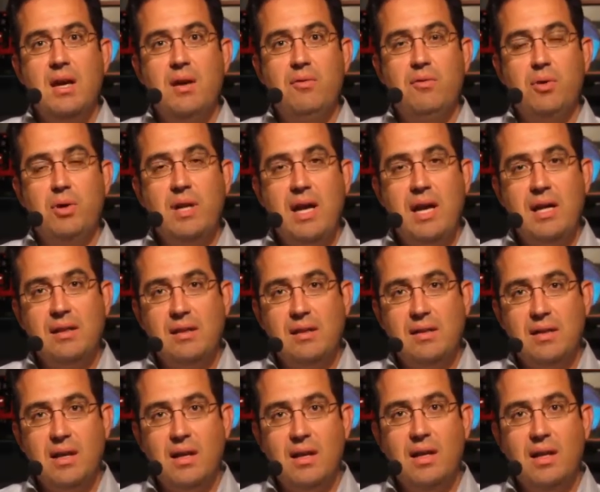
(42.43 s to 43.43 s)
For that
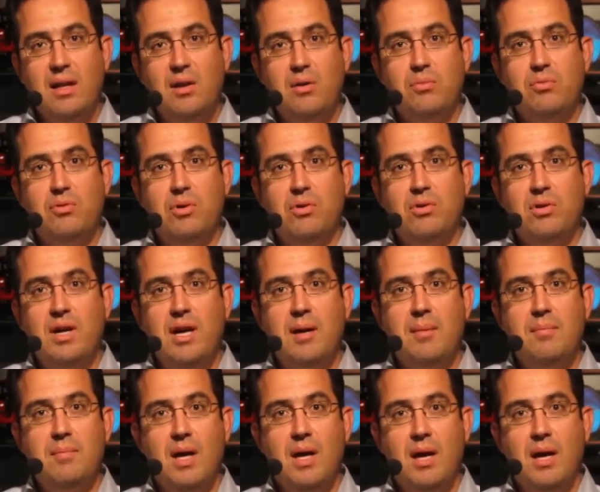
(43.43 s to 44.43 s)
later
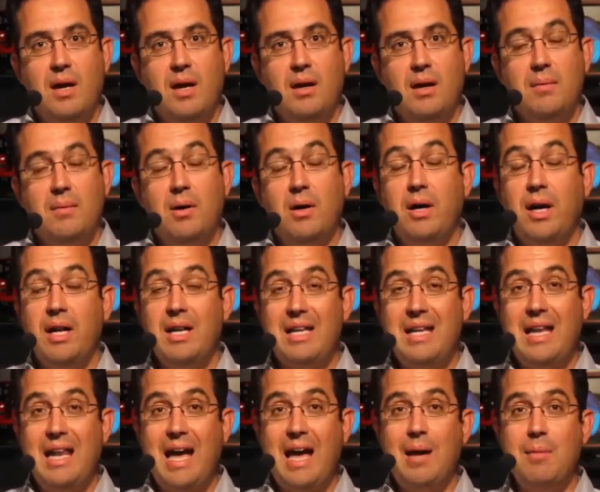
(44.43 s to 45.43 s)
program,
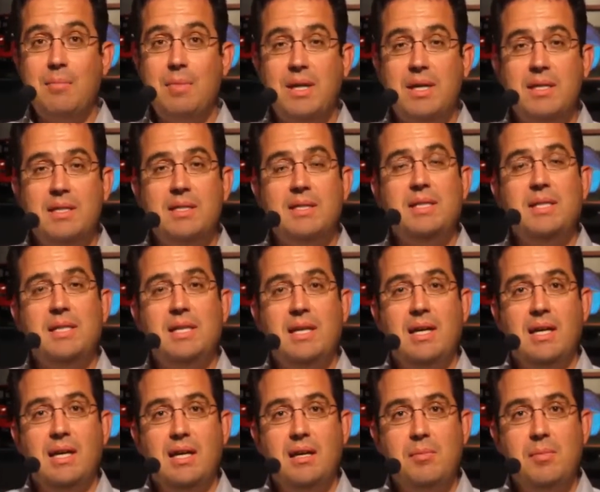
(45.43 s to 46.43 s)
Aurélie Lab is the
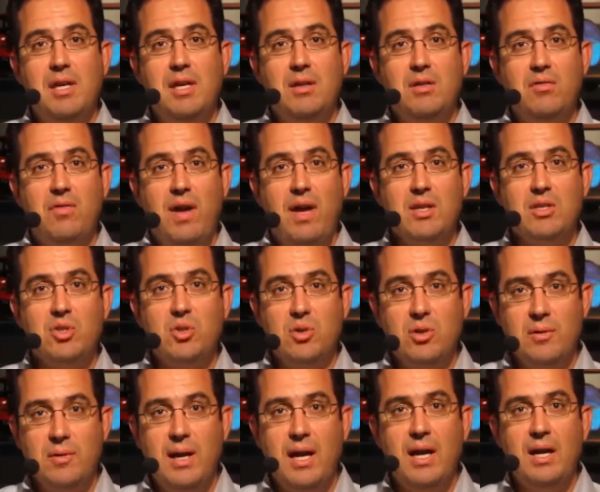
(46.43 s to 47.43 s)
Academic
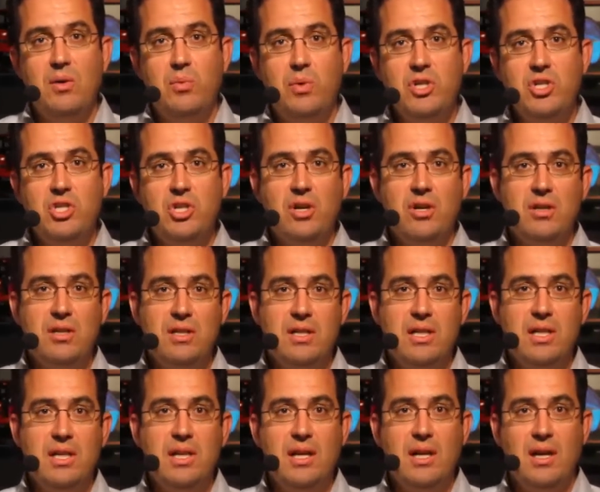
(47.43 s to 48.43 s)
Advisor, and we shared
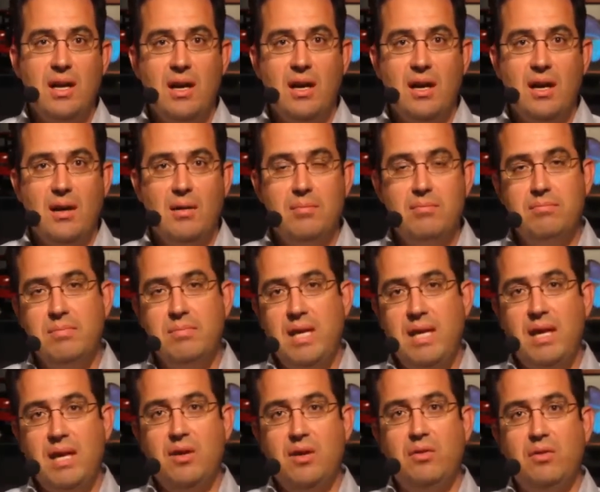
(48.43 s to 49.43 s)
the
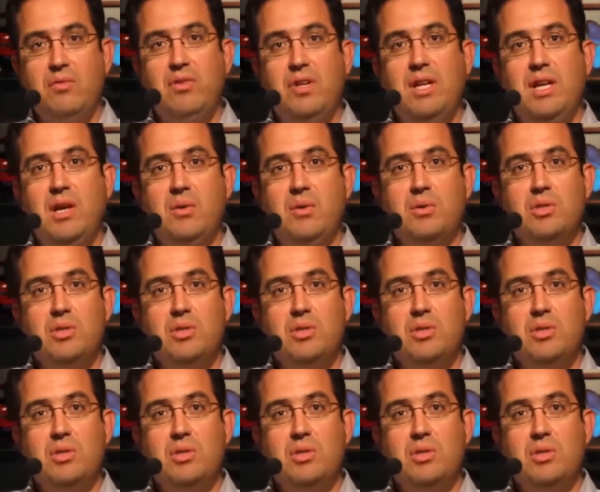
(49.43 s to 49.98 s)
making of the video.